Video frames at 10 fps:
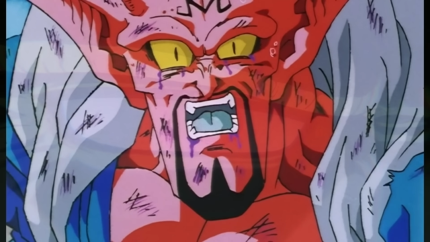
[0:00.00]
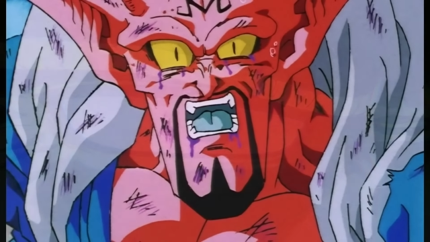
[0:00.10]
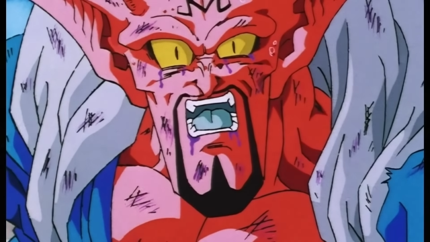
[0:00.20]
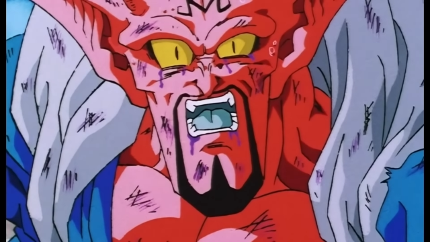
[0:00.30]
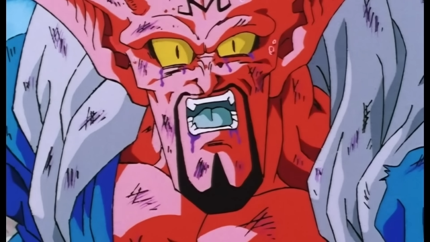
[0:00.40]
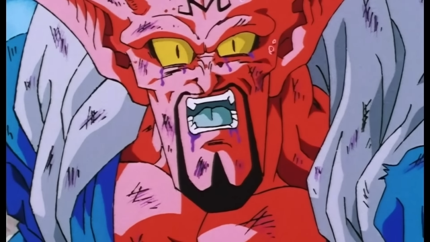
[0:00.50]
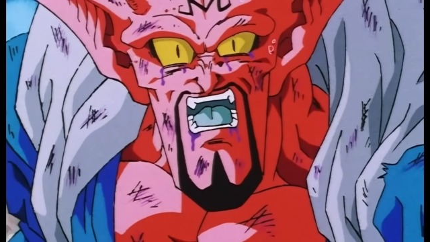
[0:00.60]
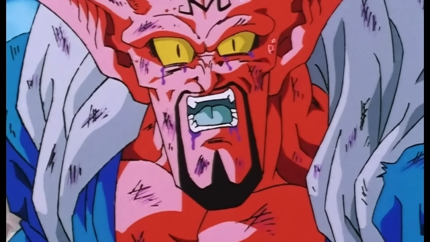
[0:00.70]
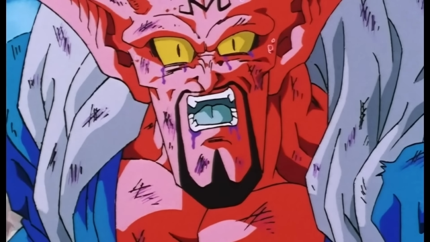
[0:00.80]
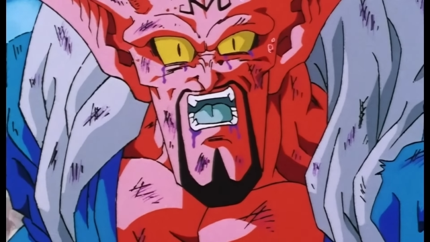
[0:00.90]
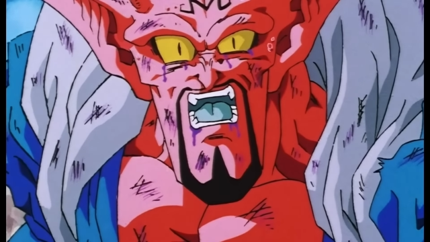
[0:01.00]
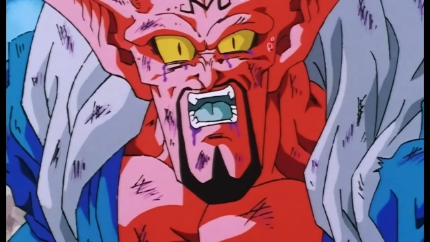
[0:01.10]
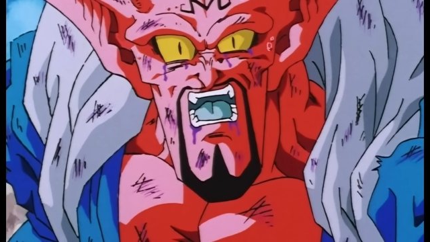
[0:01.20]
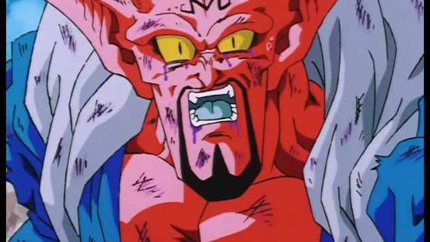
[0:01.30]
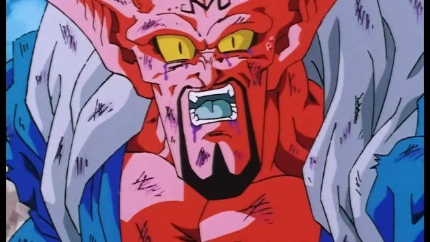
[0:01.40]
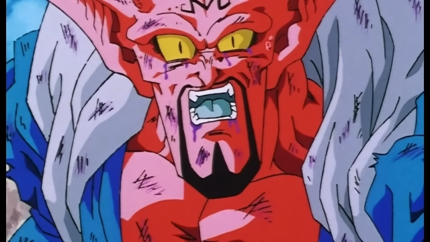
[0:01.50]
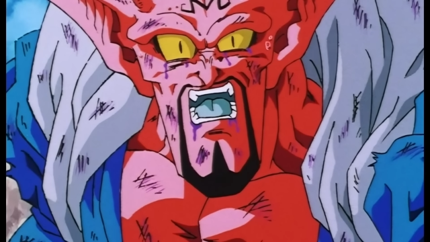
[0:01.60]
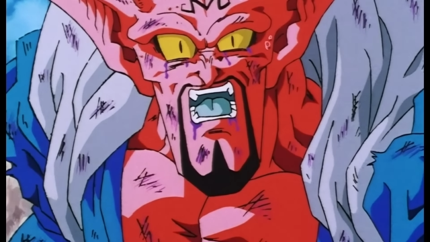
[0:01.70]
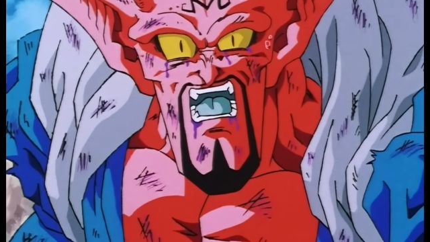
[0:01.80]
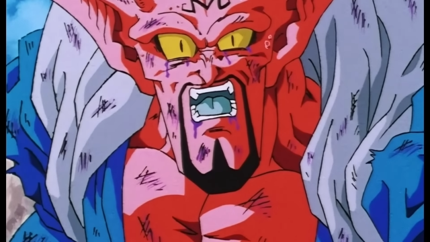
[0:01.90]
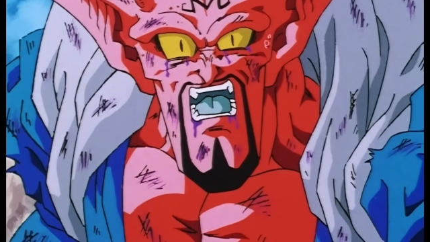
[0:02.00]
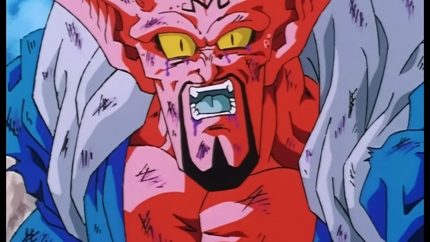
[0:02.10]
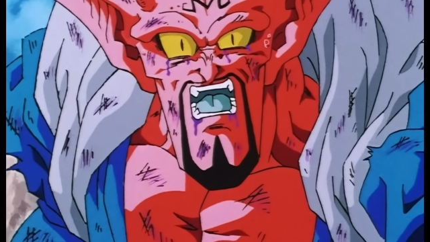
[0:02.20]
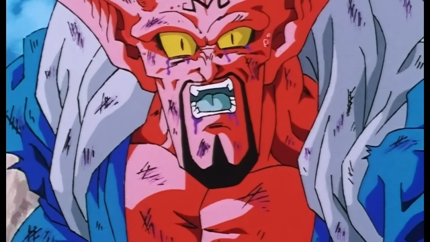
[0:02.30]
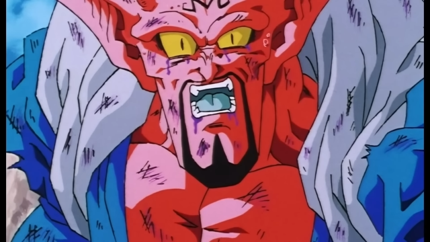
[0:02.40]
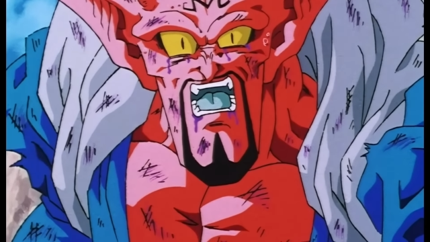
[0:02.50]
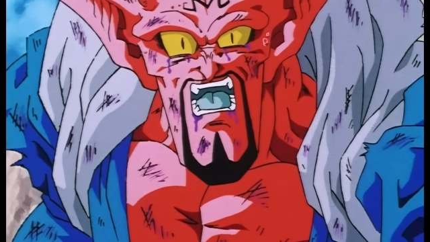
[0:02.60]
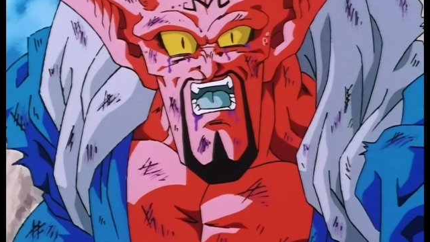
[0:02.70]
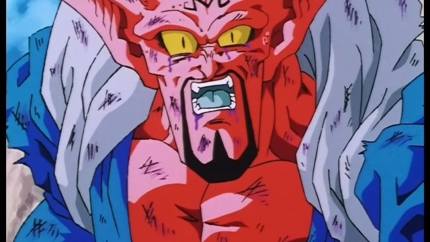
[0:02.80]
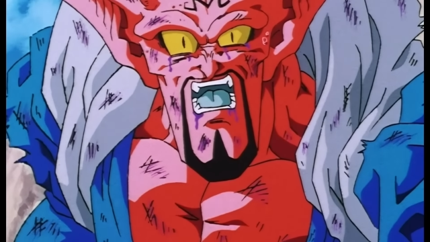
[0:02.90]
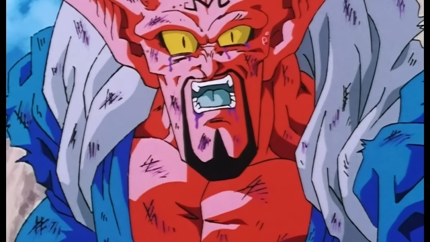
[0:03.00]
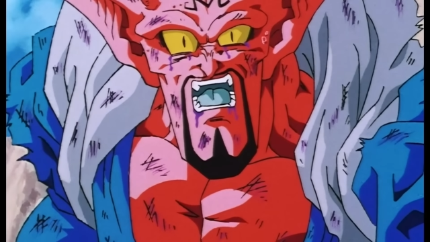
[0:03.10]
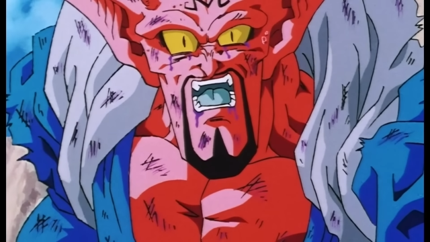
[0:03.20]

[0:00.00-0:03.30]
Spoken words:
[unreadable: no face in view]